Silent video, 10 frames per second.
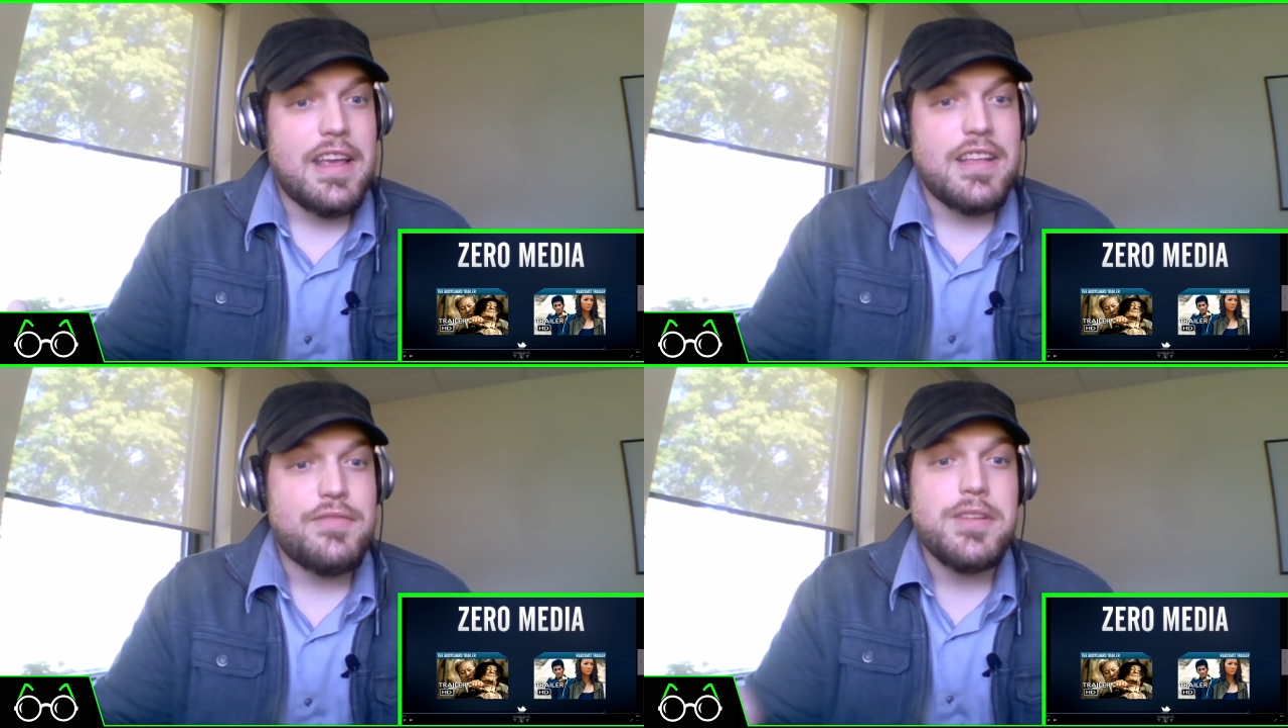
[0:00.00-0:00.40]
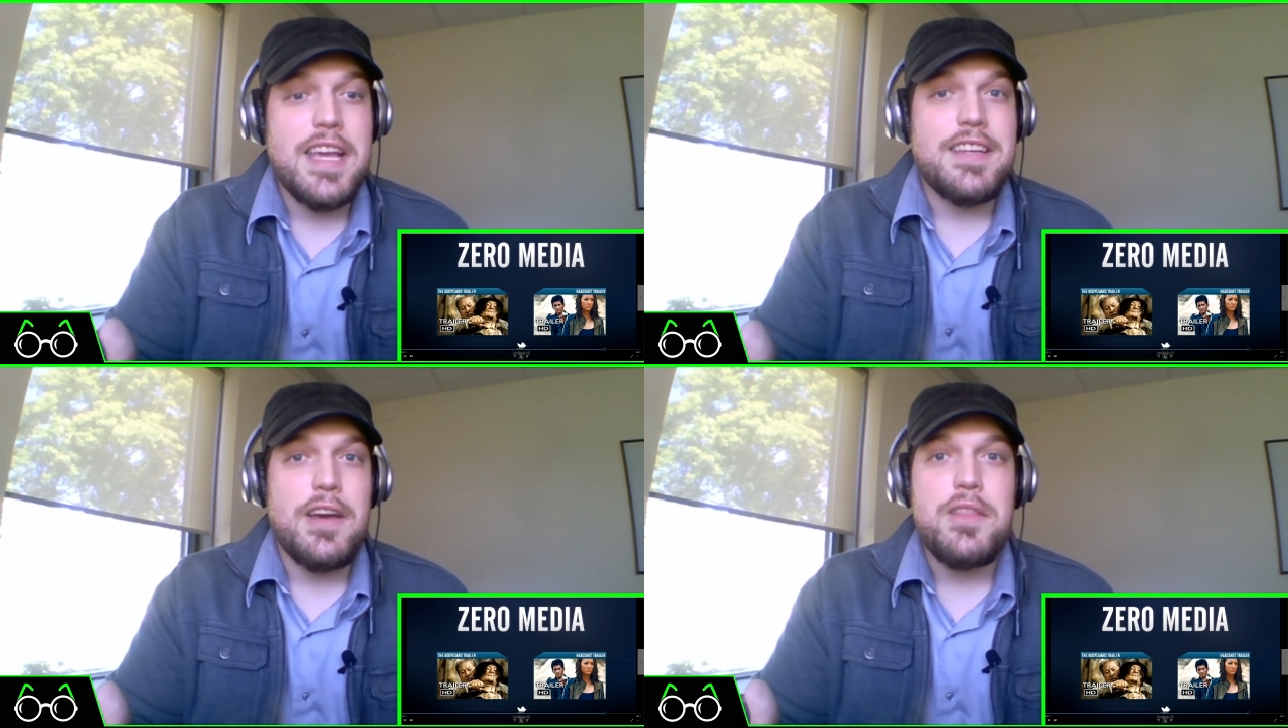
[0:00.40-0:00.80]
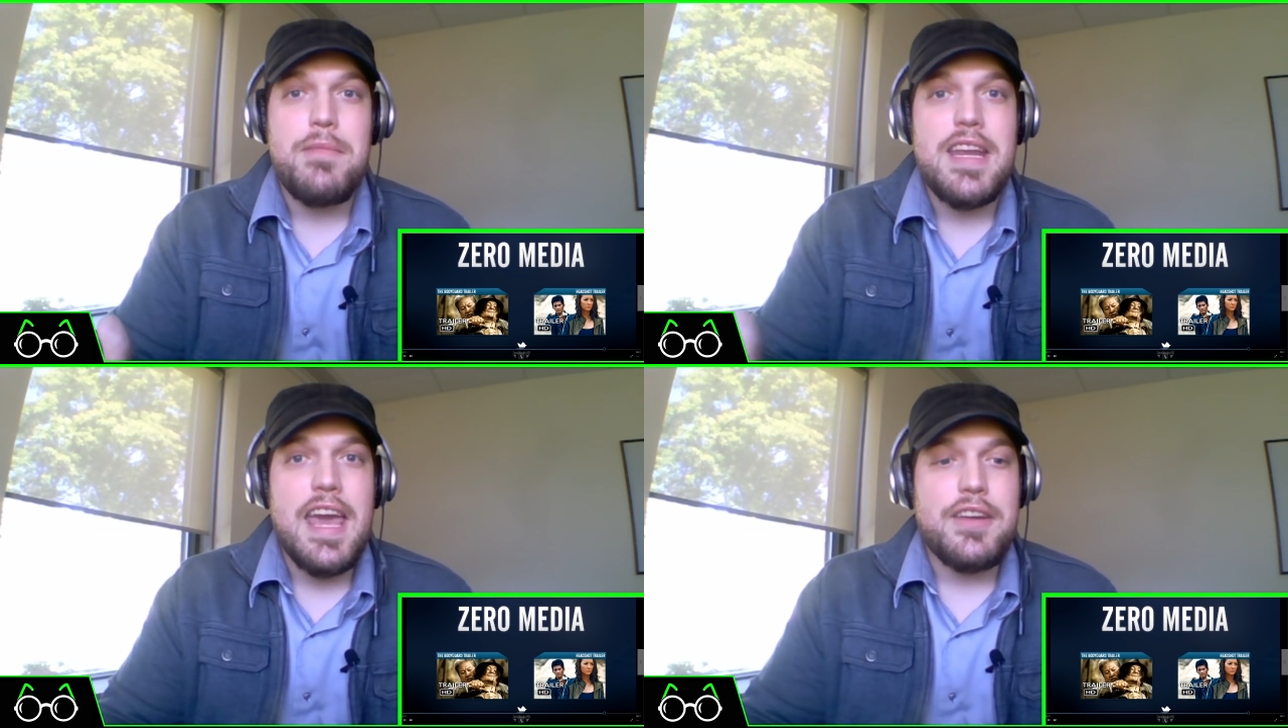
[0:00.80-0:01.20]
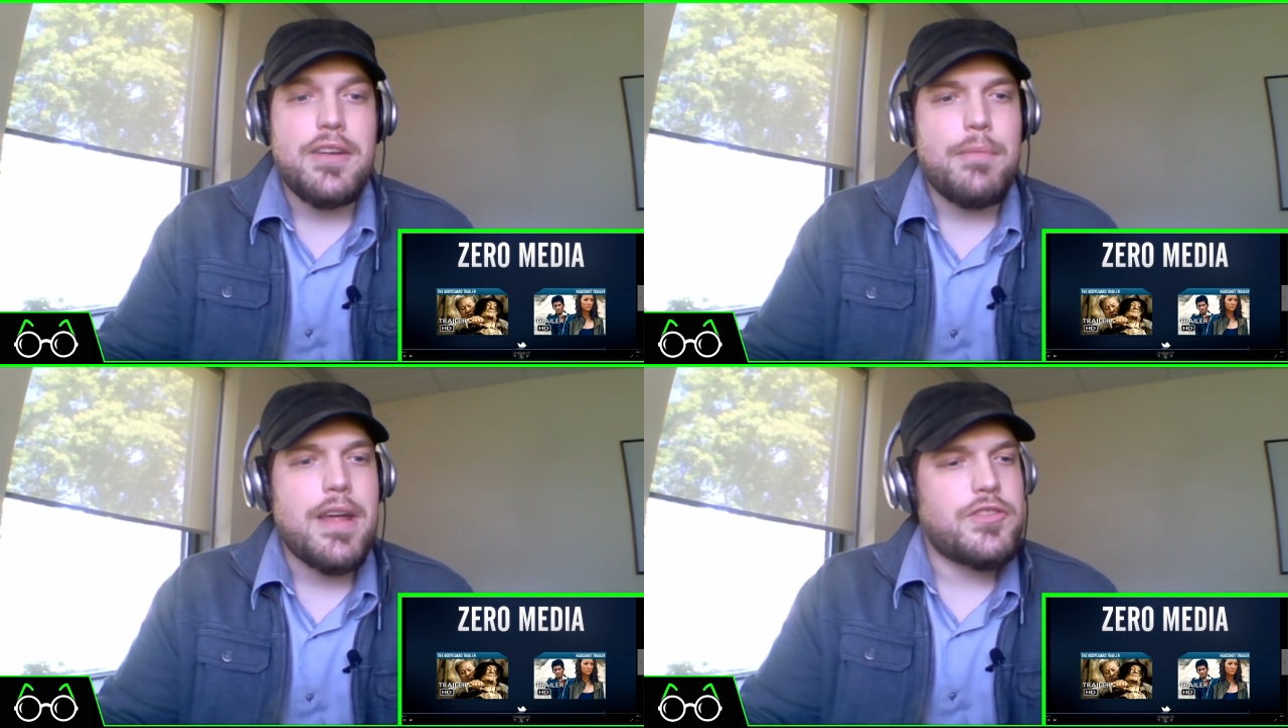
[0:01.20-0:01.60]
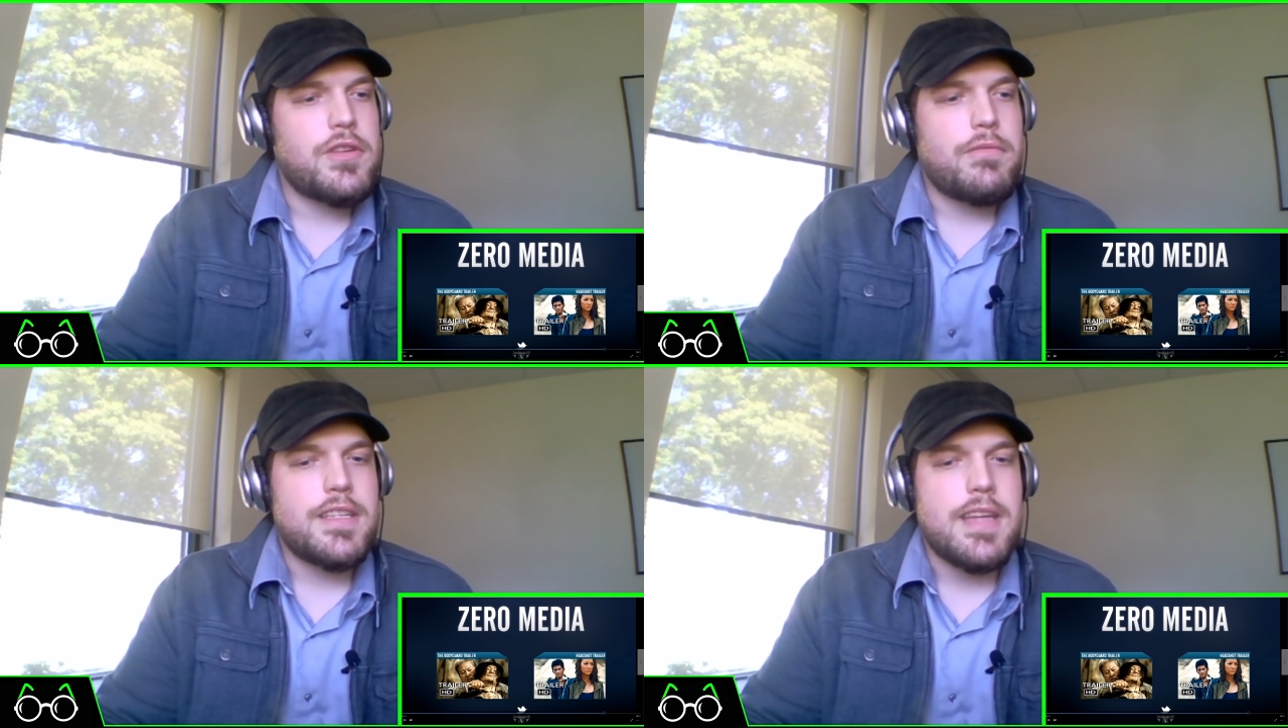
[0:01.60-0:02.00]
As far as I can tell, the main actor, I'm not
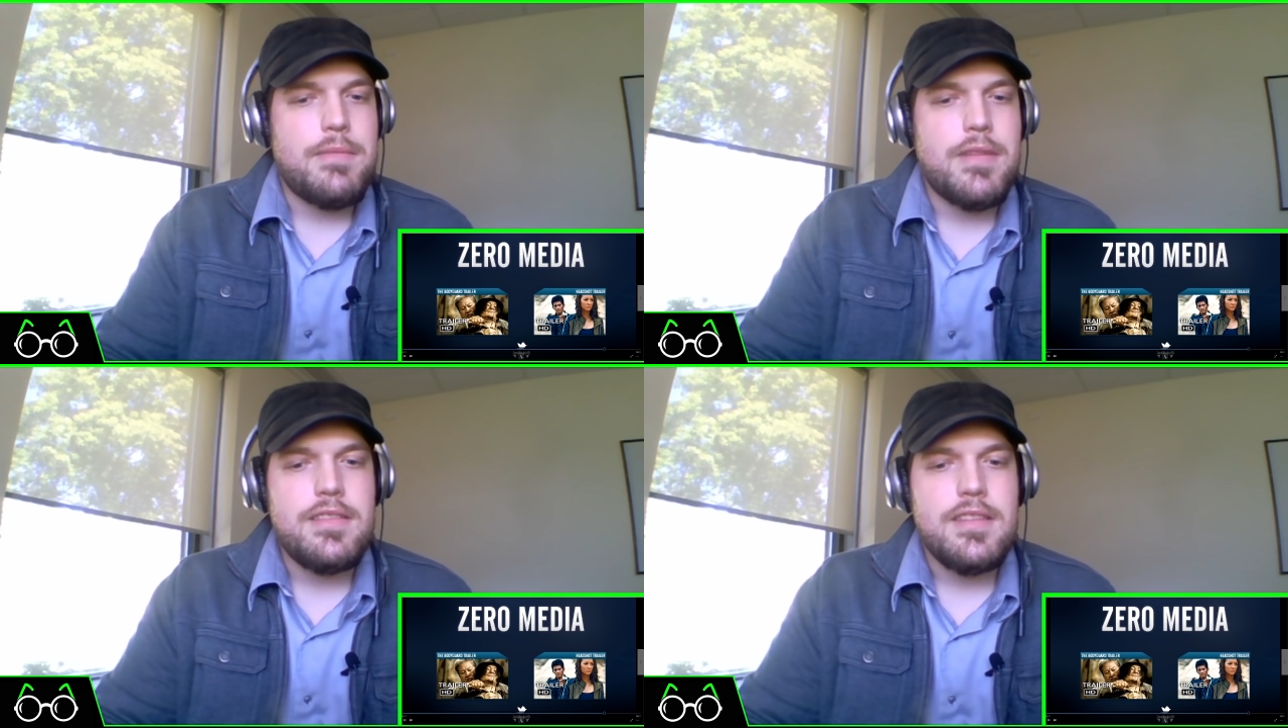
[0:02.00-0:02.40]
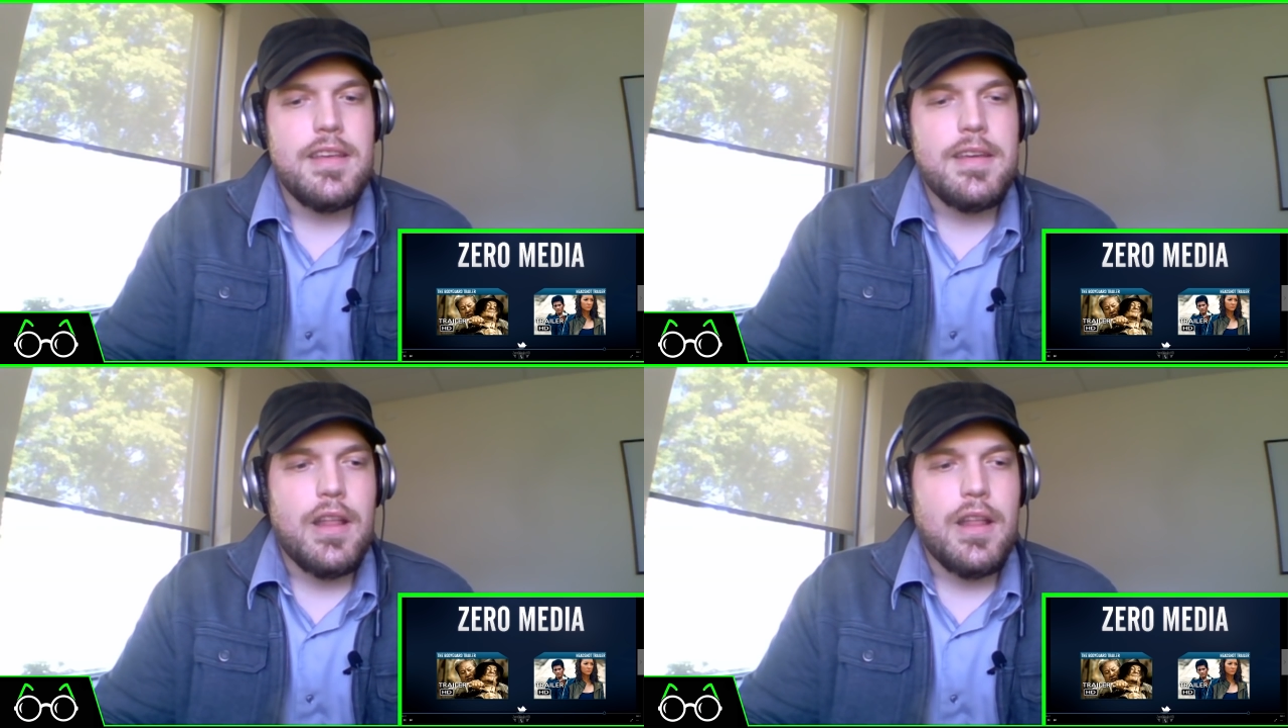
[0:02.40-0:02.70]
sure what his name is.